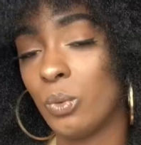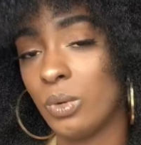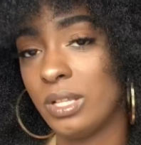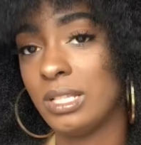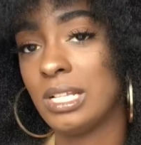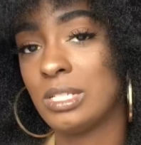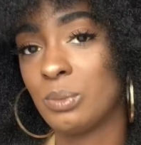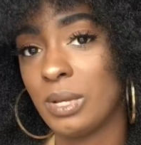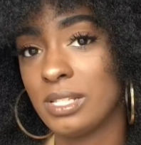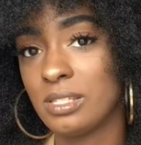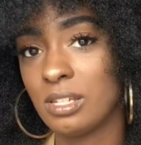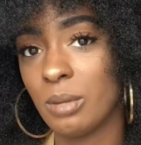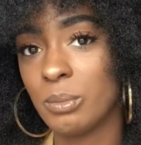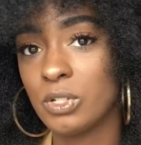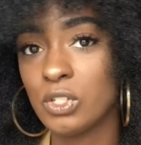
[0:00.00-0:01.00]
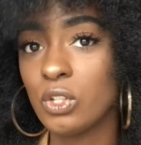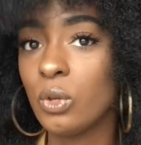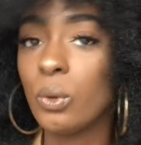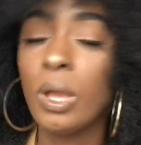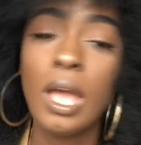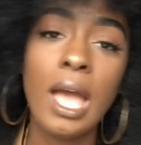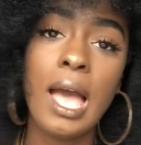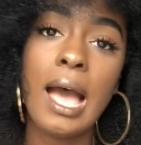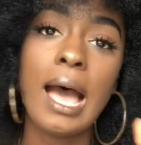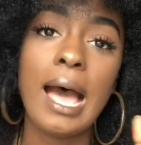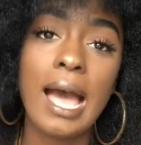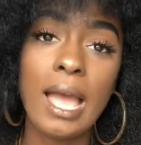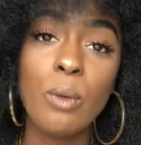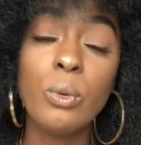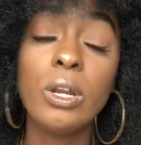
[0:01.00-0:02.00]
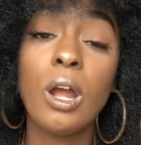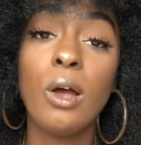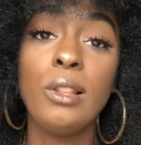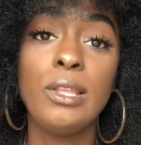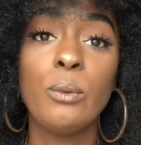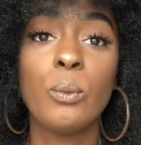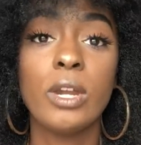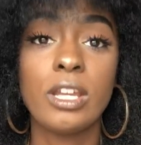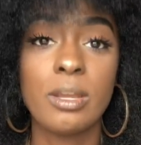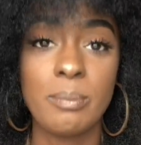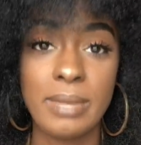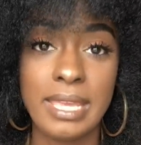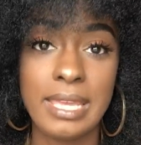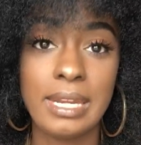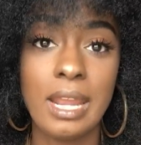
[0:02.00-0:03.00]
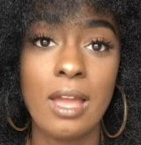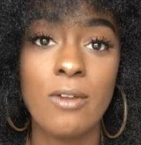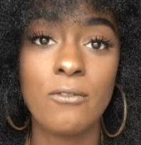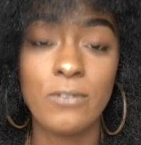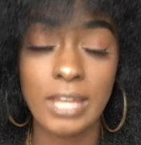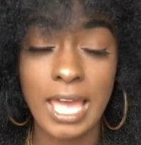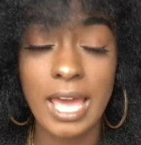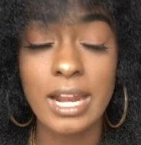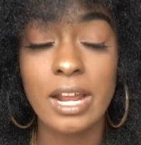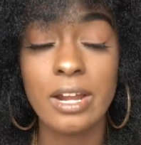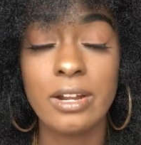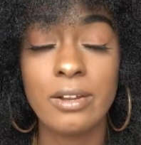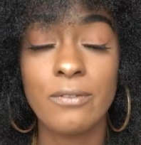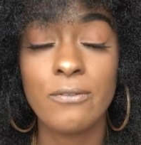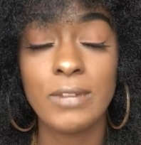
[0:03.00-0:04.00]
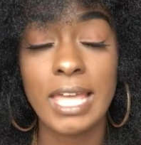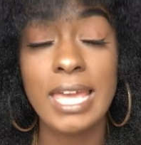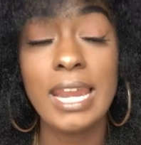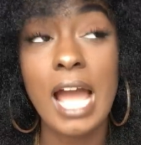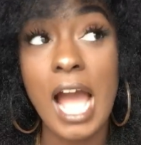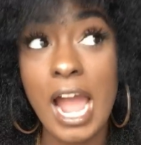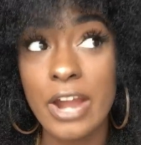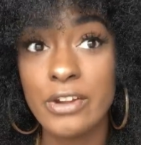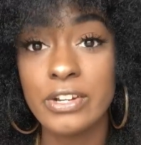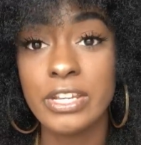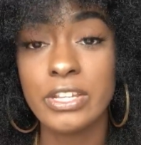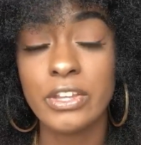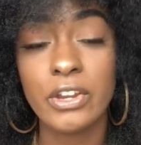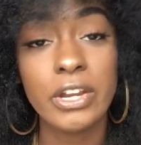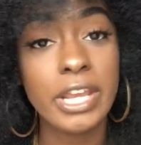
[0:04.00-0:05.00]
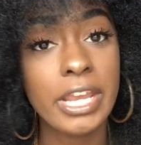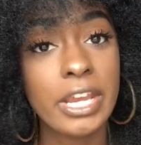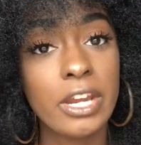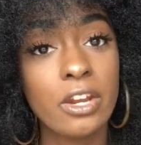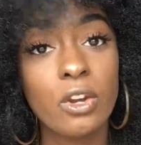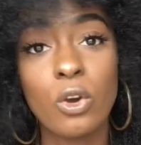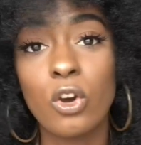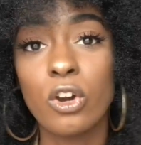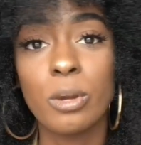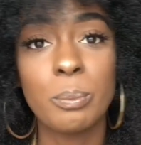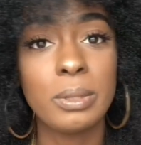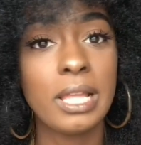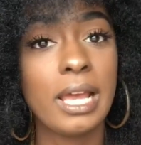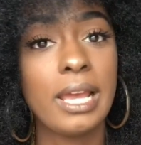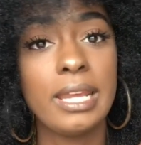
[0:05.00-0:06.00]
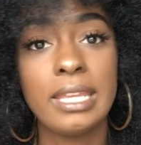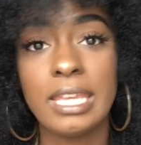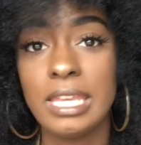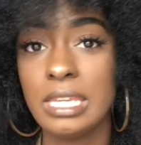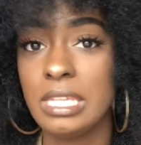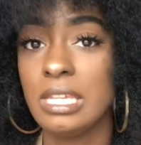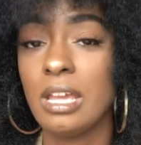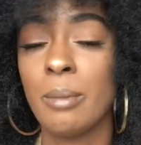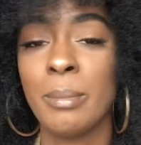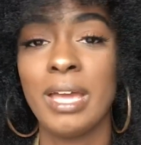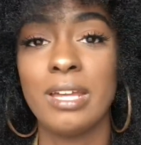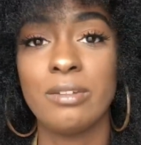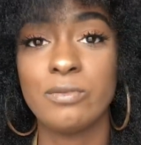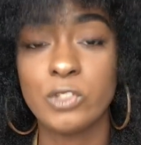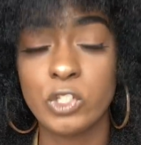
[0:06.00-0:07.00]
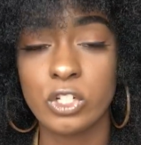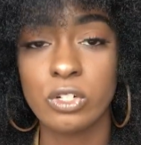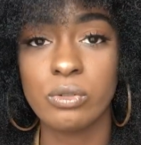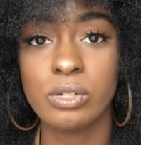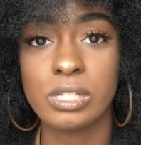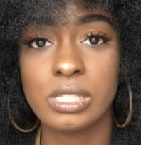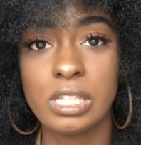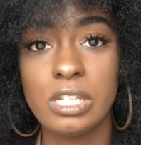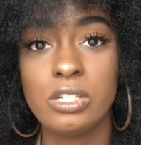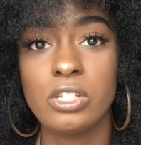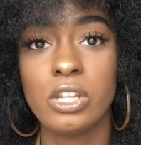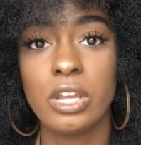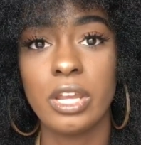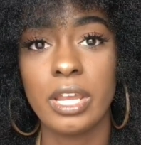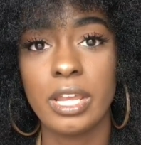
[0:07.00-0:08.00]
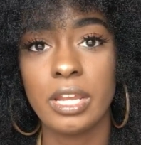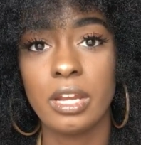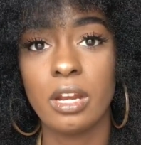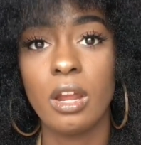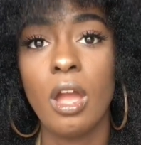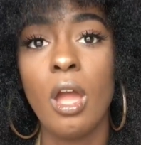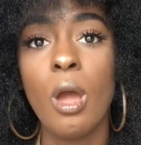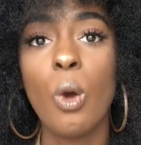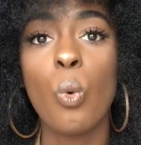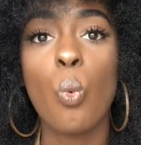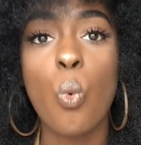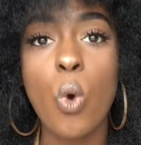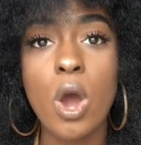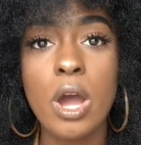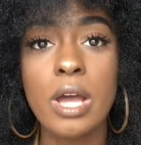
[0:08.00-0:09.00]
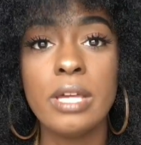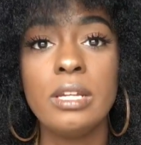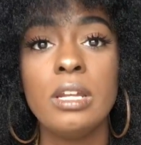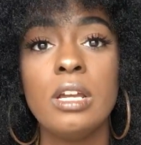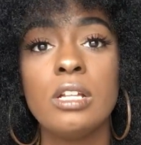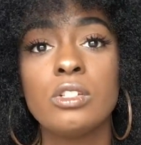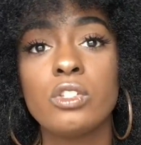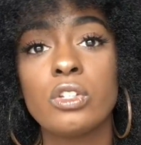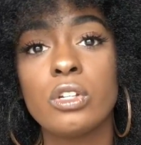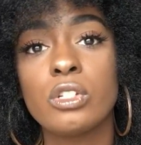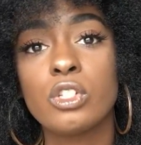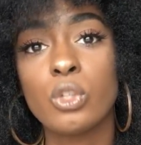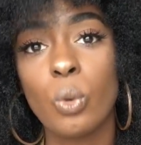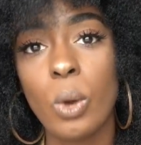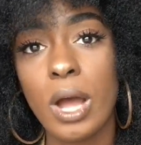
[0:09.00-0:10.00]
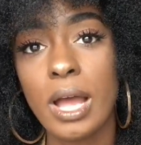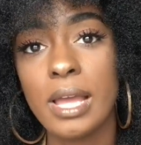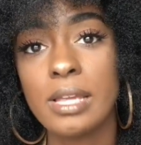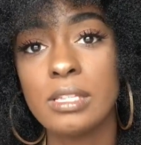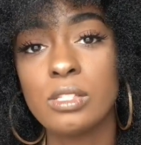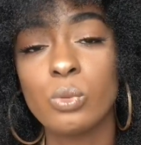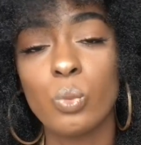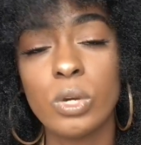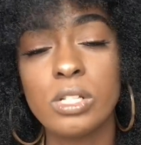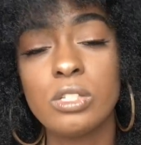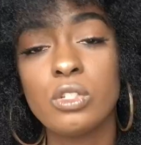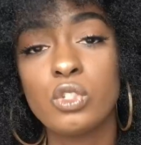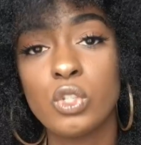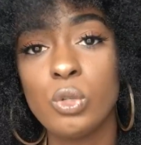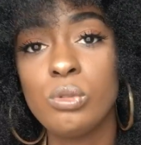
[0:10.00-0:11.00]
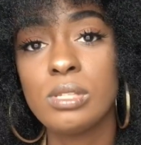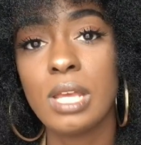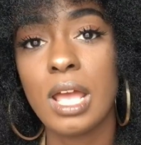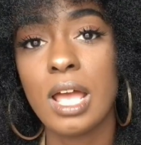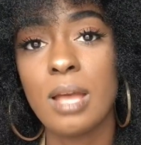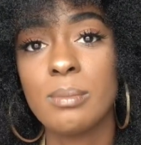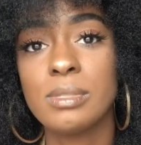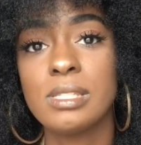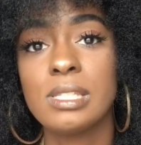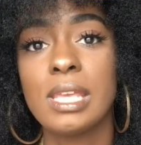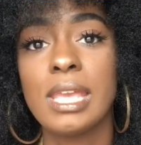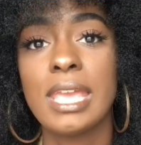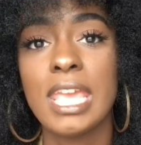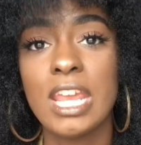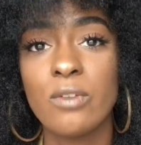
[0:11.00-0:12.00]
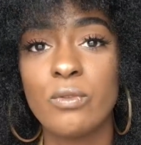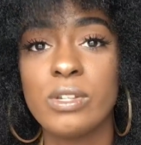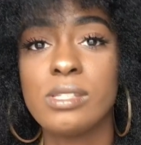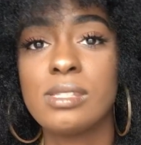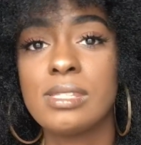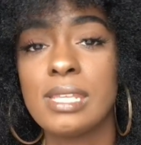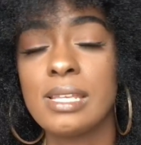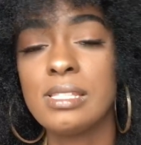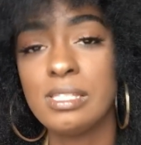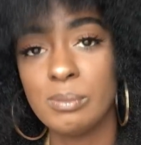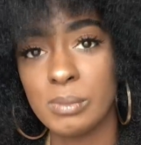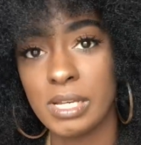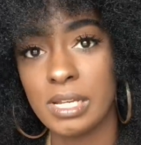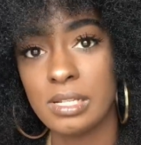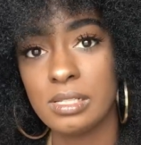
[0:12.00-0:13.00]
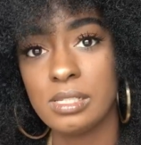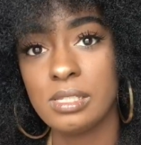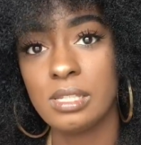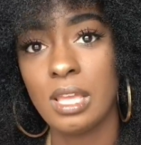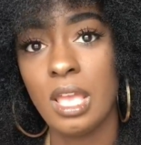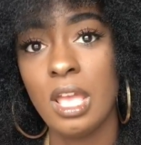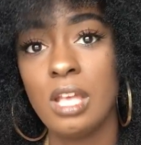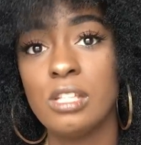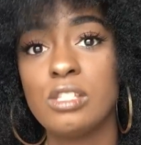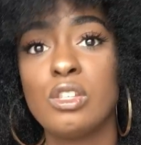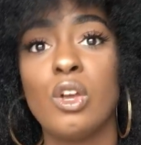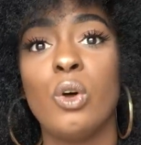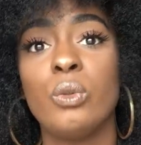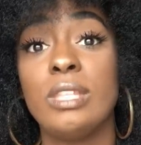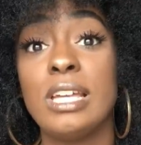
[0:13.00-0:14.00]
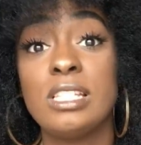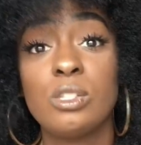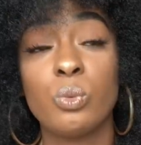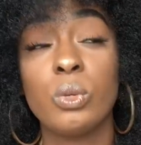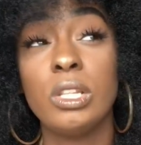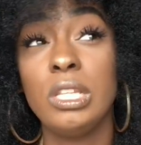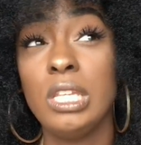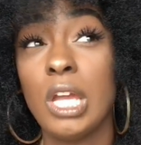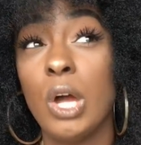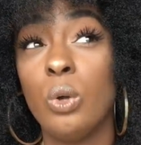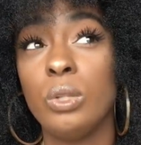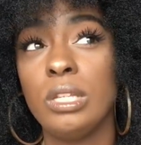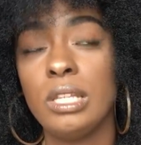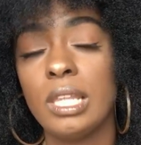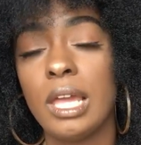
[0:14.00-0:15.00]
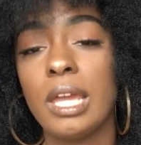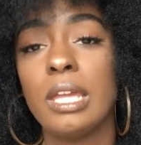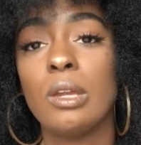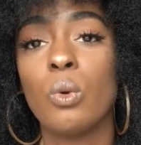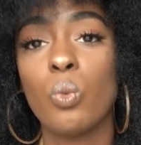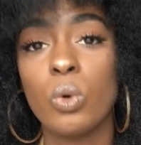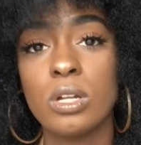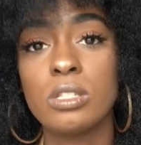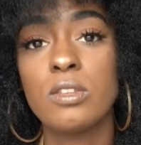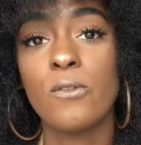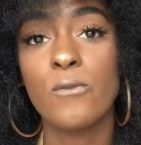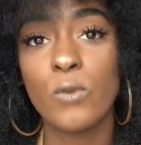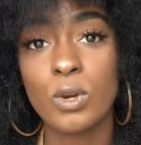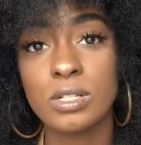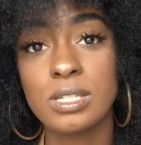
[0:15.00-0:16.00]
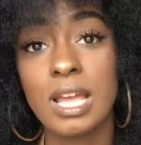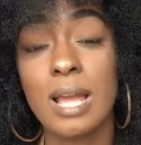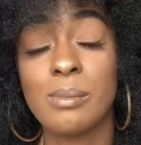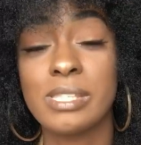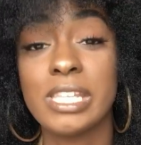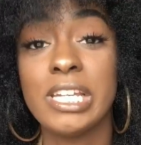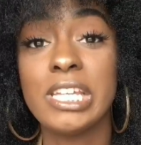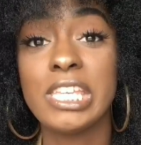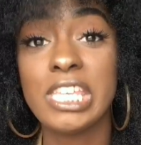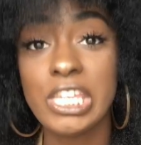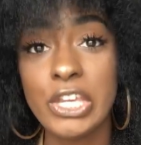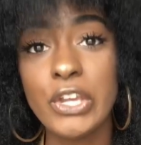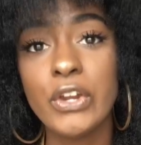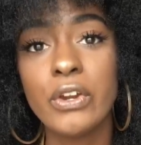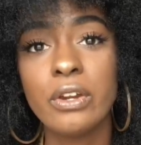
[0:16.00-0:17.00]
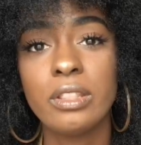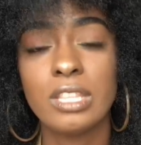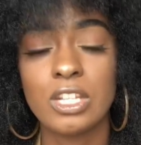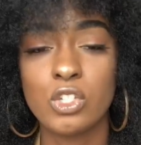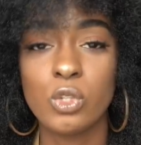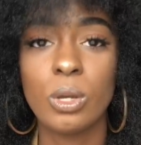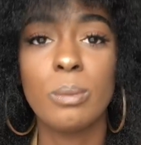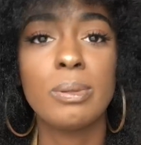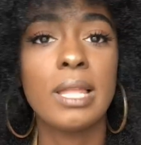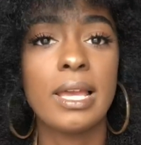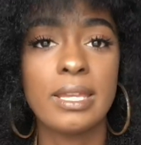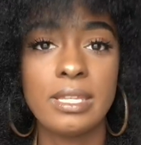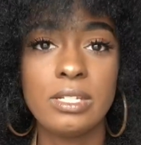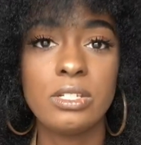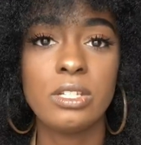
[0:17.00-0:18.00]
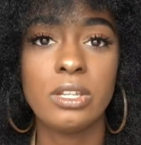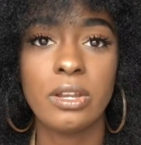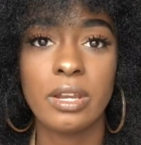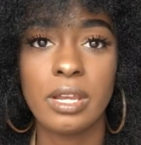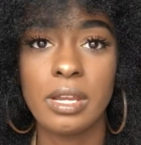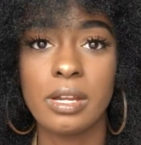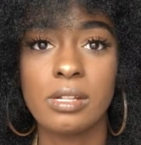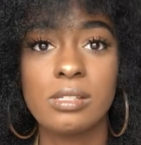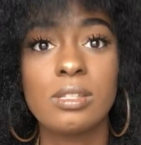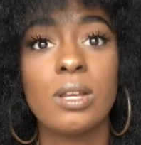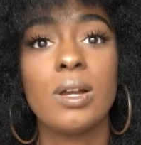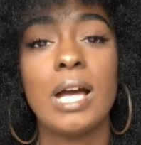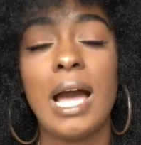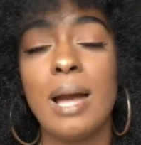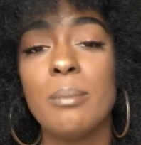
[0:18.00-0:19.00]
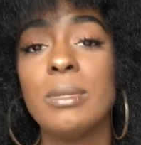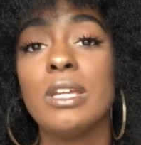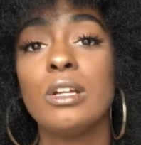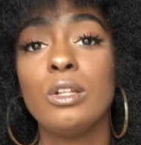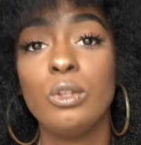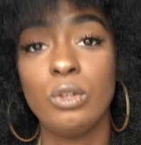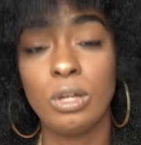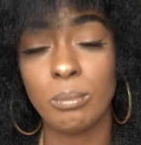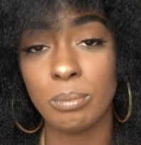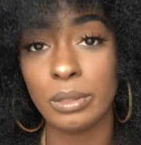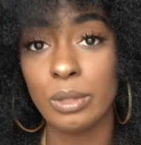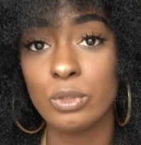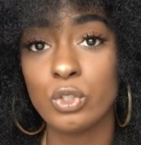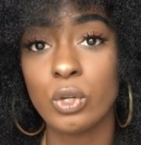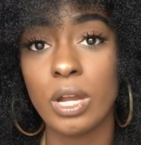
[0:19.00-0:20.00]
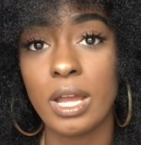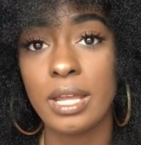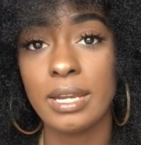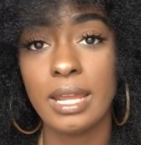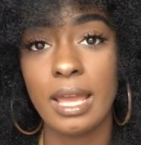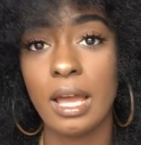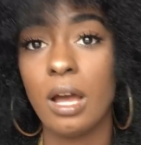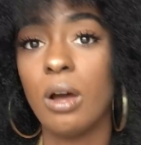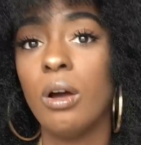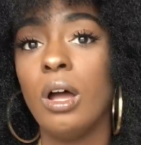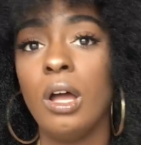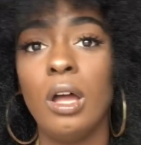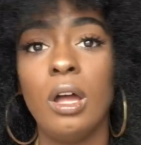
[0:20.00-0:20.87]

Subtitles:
1. That's why it's number 2. I would only recommend flat ironing your hair or applying any amount of generous heat to your hair 1 to 2 times every 6 months. So that's really only like 1 to 4 times a year that you apply heat to your hair. So I'm including blow drying out,